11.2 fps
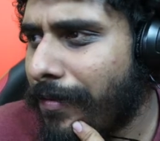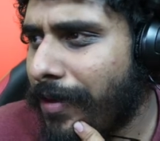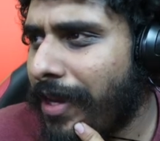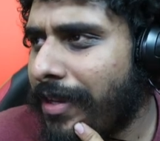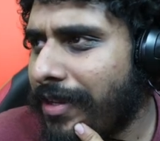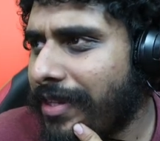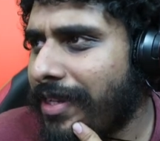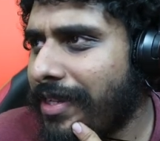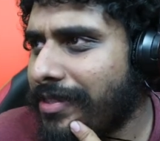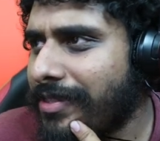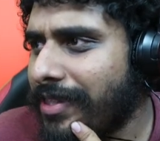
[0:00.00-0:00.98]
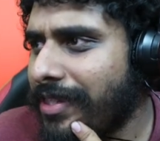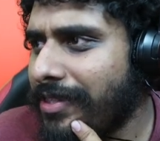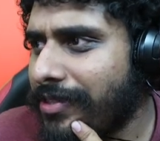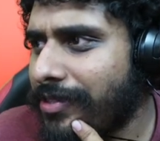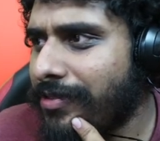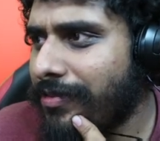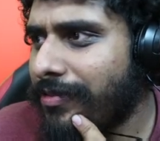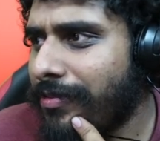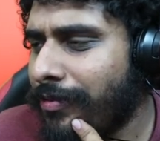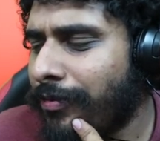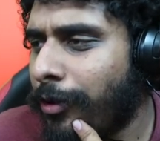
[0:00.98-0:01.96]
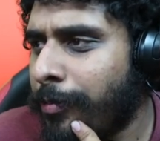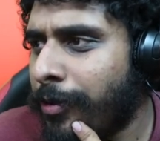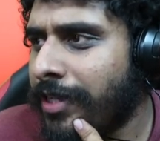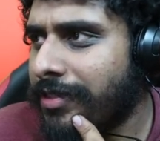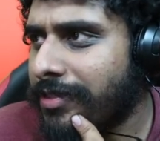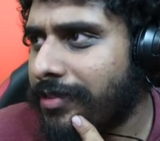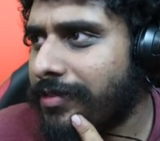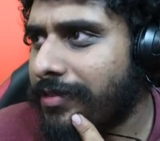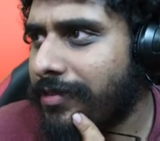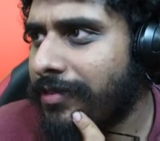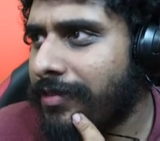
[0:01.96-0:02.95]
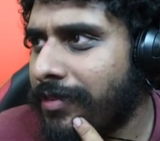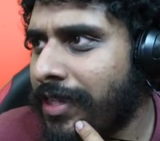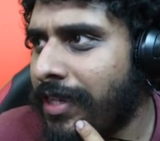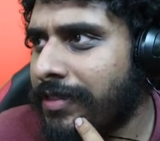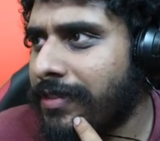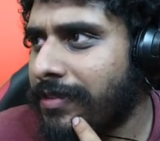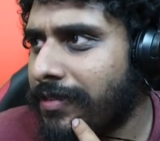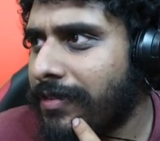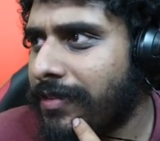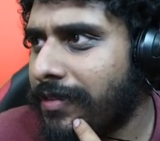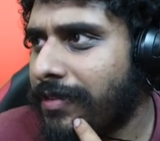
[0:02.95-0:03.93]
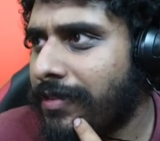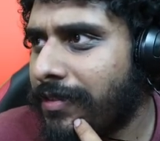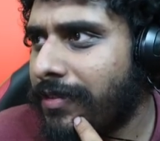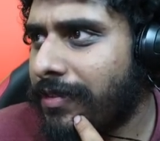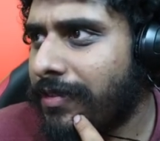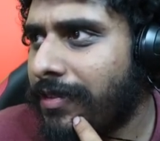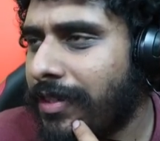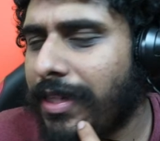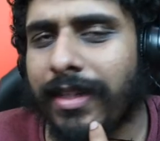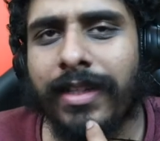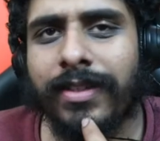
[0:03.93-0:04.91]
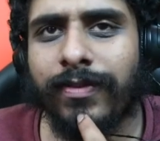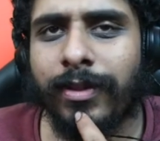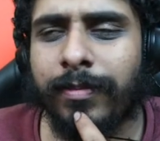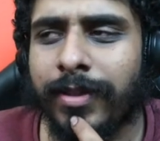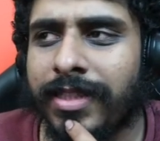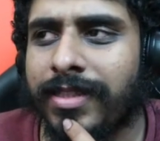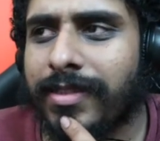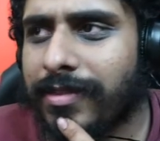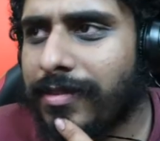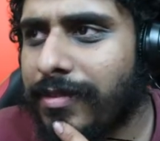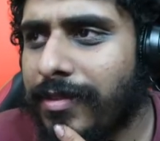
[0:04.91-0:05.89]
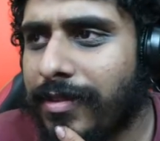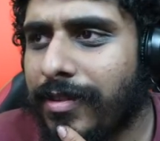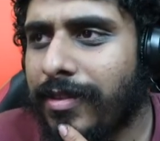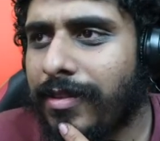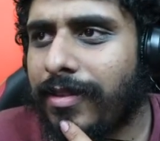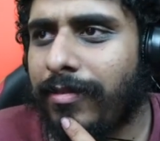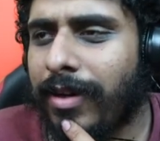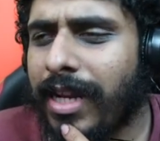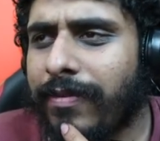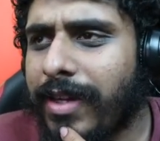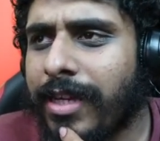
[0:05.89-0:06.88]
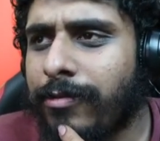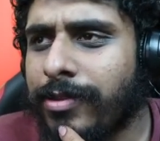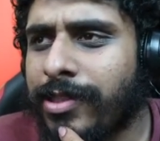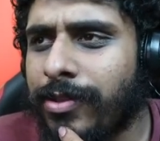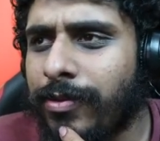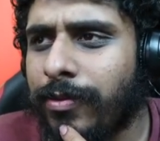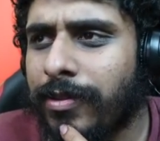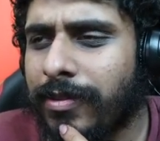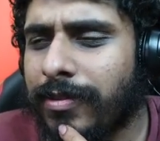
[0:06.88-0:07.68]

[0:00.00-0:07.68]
It is 4 points. Yes. Yeah, it is 4 points. Why did I think it was 2?